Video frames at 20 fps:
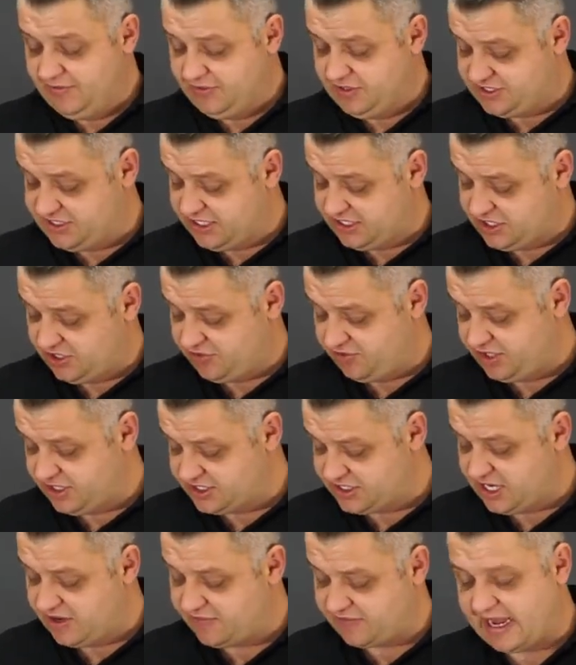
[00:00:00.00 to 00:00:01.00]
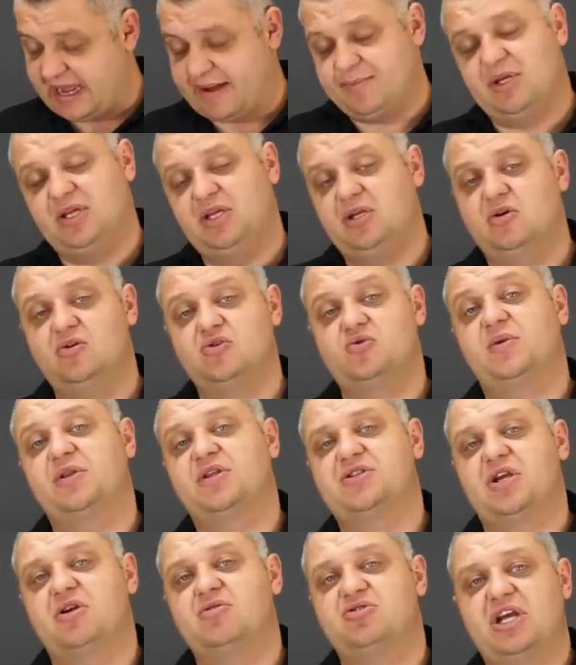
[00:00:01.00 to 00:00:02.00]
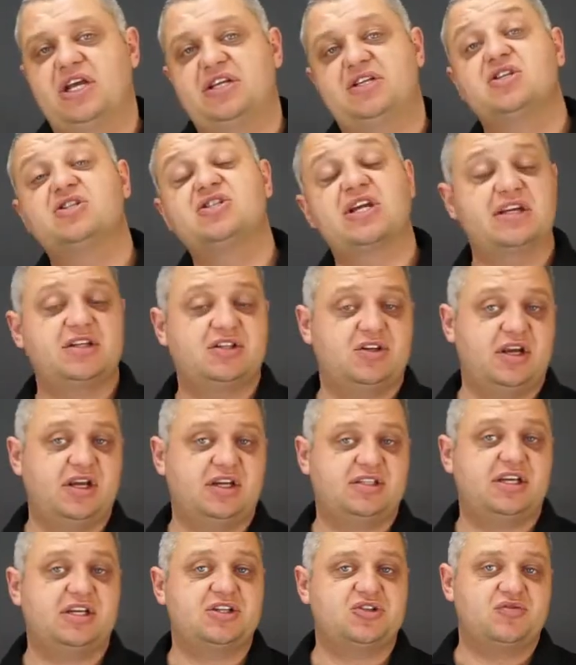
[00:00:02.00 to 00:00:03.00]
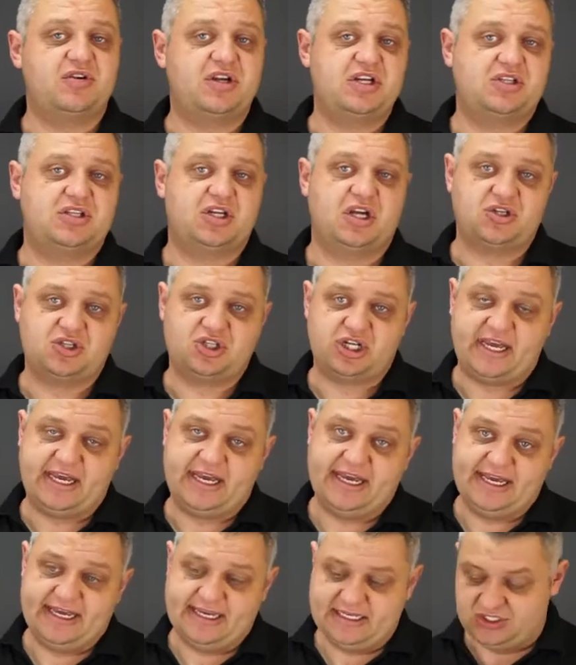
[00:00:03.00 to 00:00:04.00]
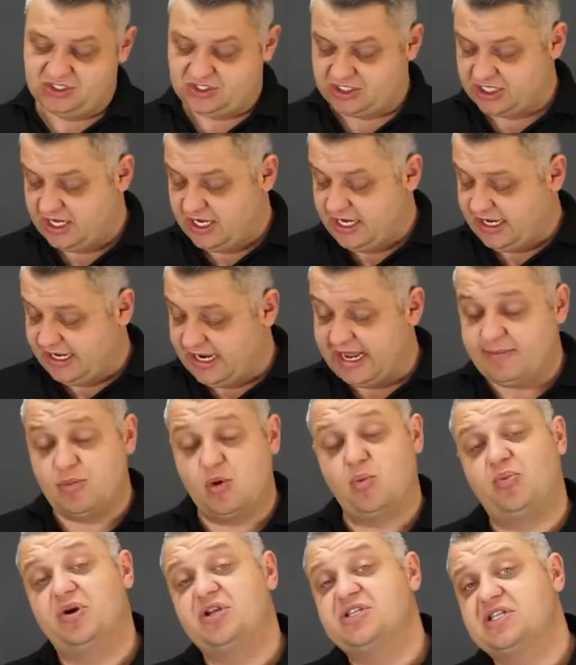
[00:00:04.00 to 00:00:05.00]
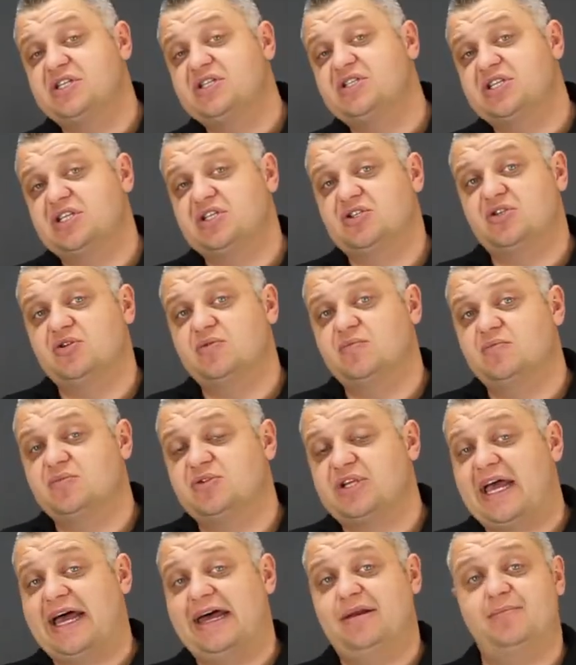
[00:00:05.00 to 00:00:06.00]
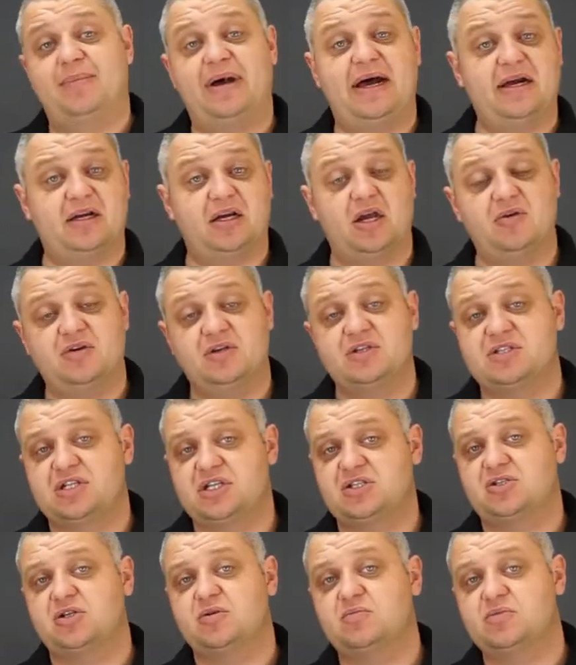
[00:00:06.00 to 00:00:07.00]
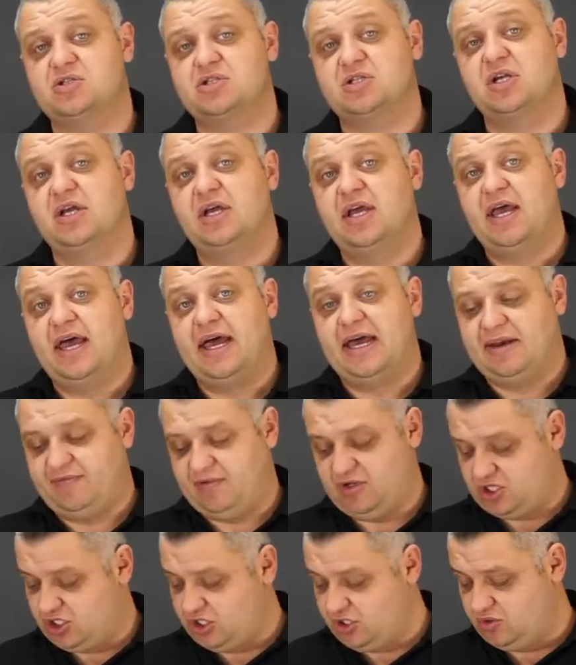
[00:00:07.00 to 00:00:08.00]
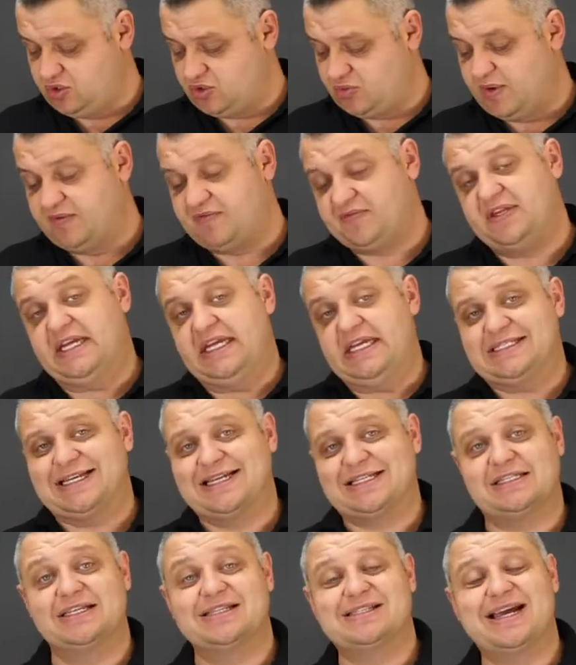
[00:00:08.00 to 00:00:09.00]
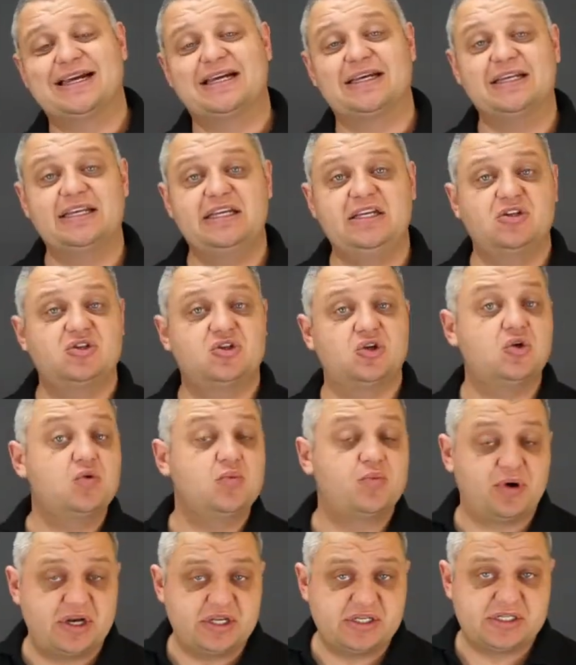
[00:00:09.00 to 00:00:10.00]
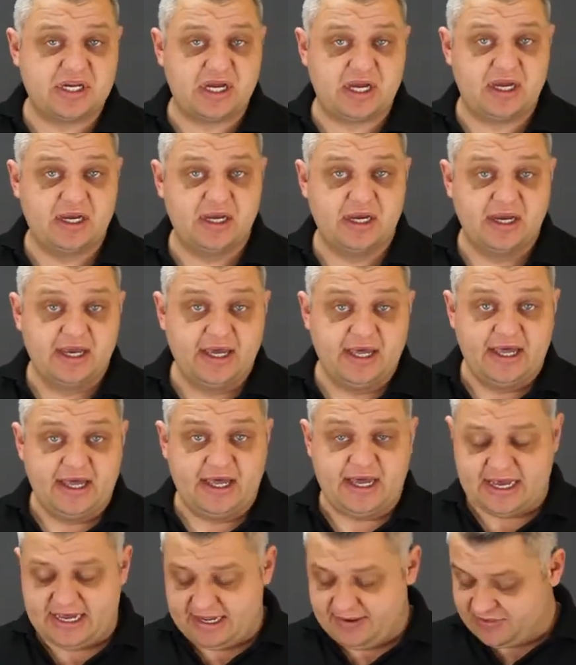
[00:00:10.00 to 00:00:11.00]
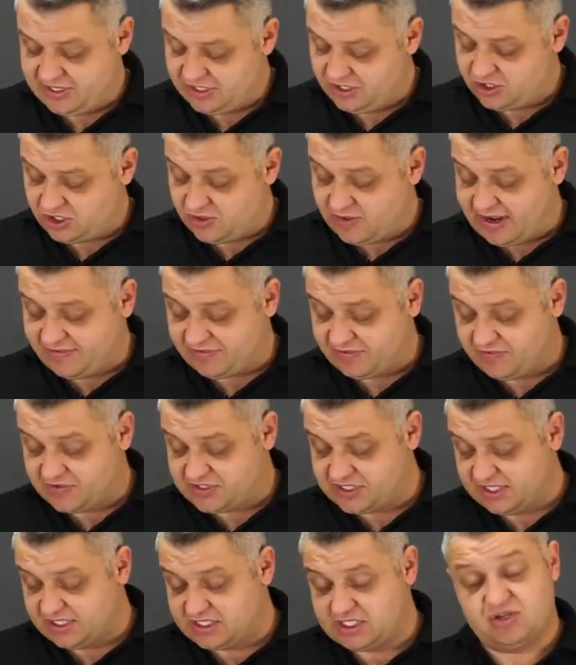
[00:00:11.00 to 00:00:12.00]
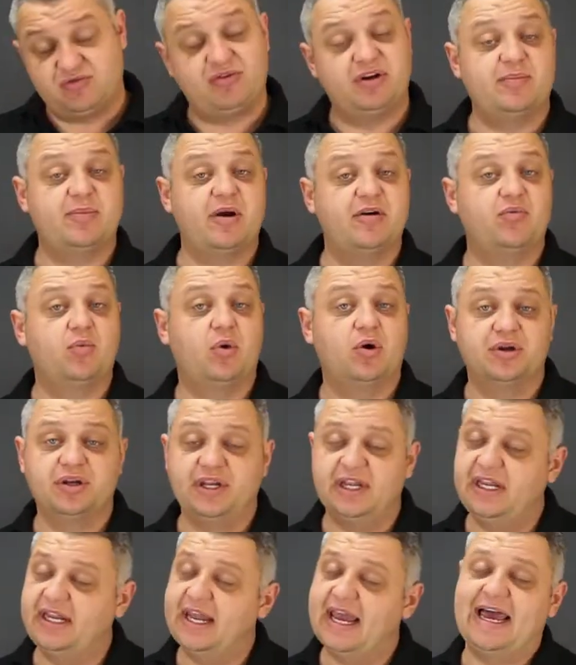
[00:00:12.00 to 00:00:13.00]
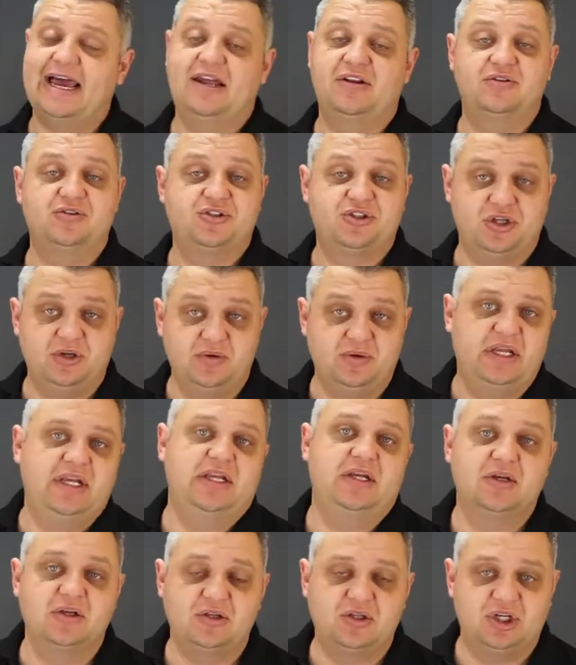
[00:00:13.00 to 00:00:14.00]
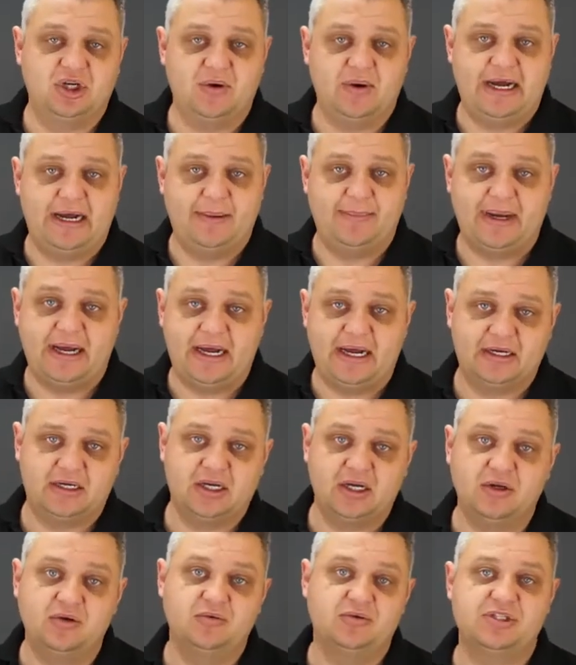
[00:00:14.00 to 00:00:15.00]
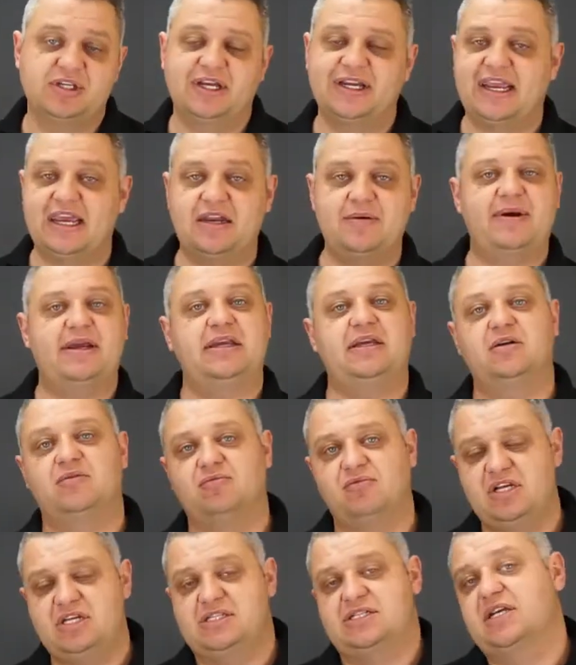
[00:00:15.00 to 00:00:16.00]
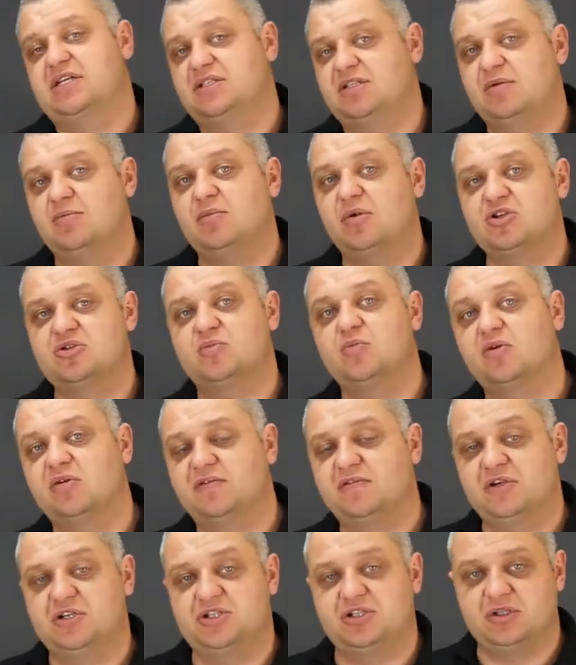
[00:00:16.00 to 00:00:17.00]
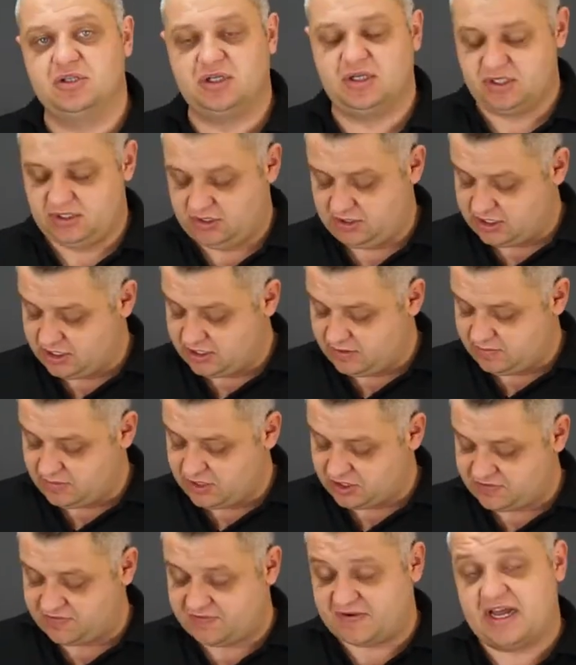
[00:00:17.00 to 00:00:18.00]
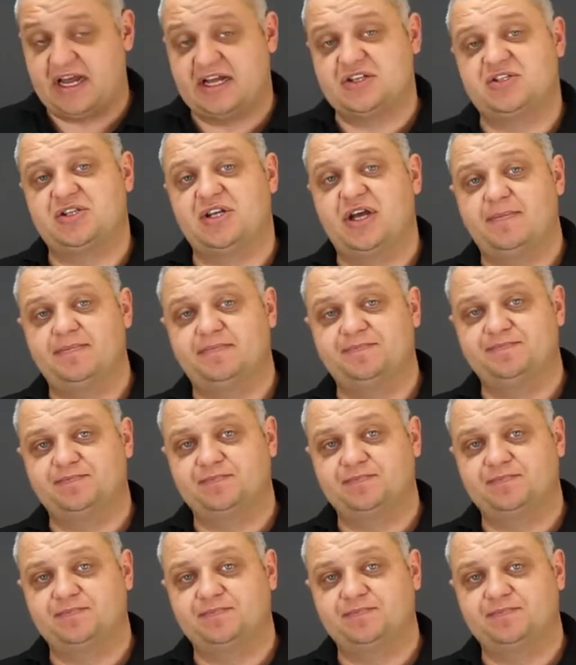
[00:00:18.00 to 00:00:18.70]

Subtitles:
The 600 itself can be used with associated accessories such as label printing systems and barcoding systems. And if it's used with the Test and Tag Elite 2 printer, then you do have the facility to read both 1D and 2D QR barcodes, again making retesting much more efficient and much faster.